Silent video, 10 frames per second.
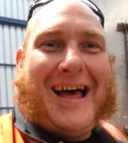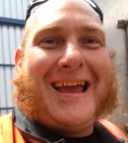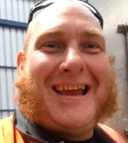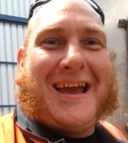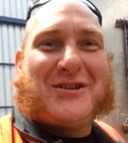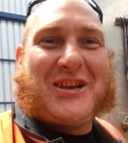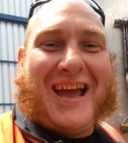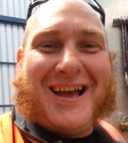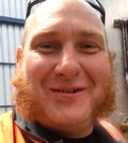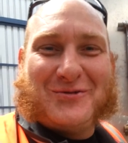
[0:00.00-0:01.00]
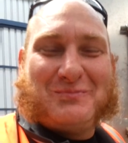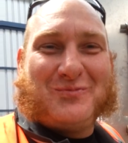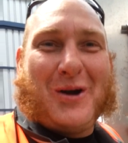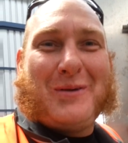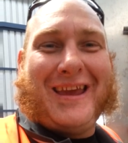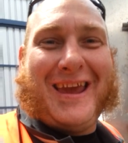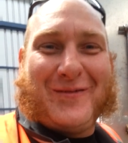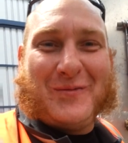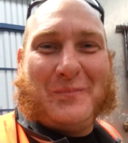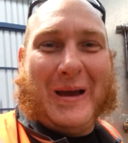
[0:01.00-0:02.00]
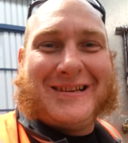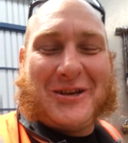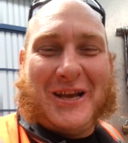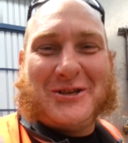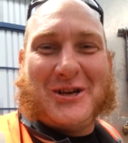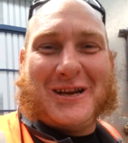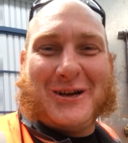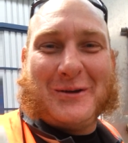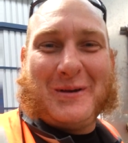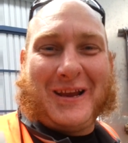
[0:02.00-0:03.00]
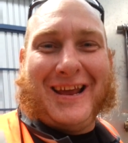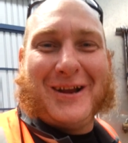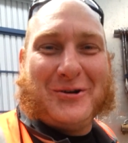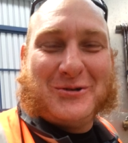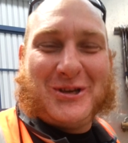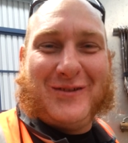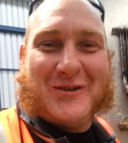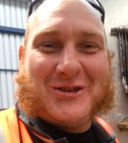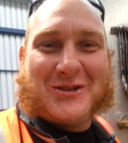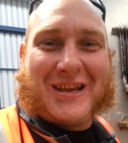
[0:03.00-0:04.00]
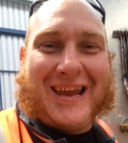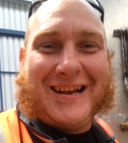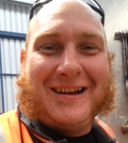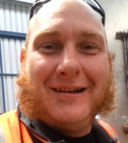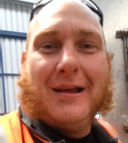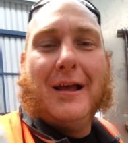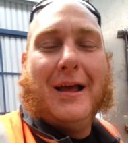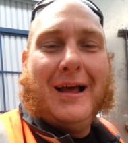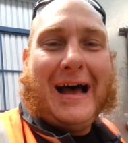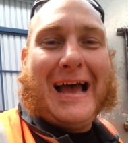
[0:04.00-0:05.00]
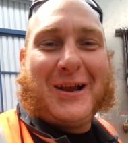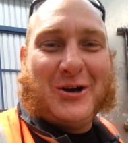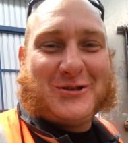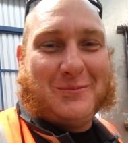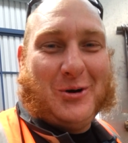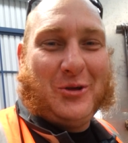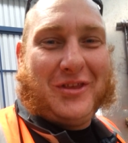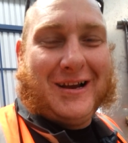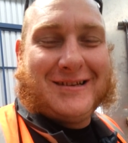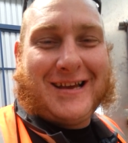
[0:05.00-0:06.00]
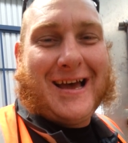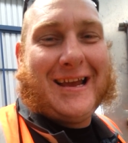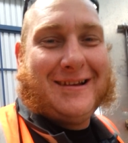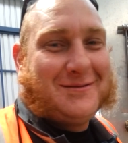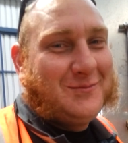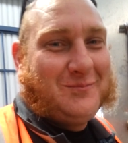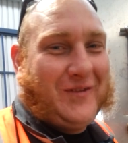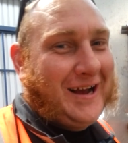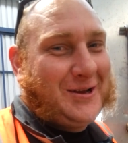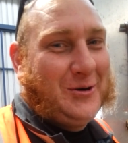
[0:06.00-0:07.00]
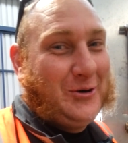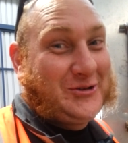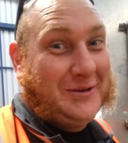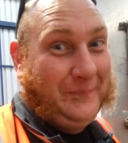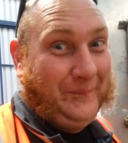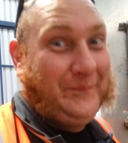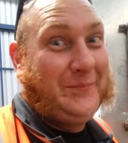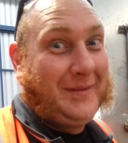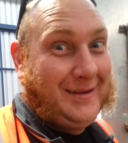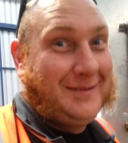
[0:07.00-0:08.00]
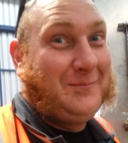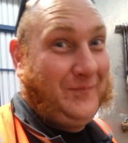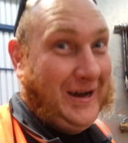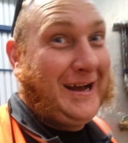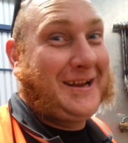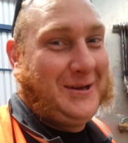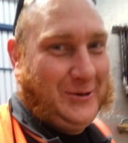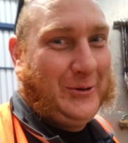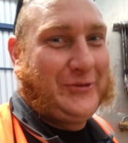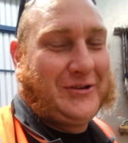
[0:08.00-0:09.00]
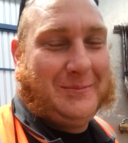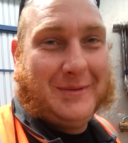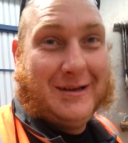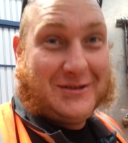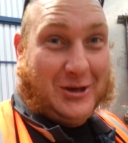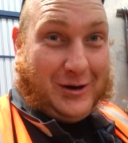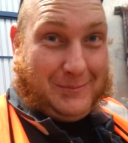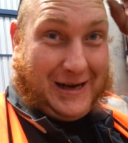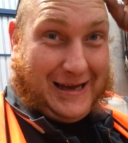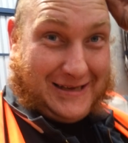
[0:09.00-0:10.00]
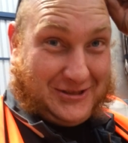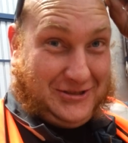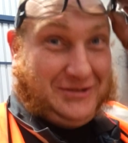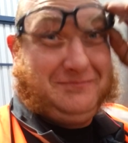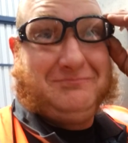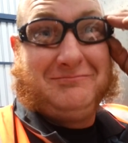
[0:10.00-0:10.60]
Hey, how's it going? It's Robbie here from Basic Engineering and Mechanical Services again. Hey, got some more things, eh? Fucking awesome. Fucking awesome. Still got my glasses.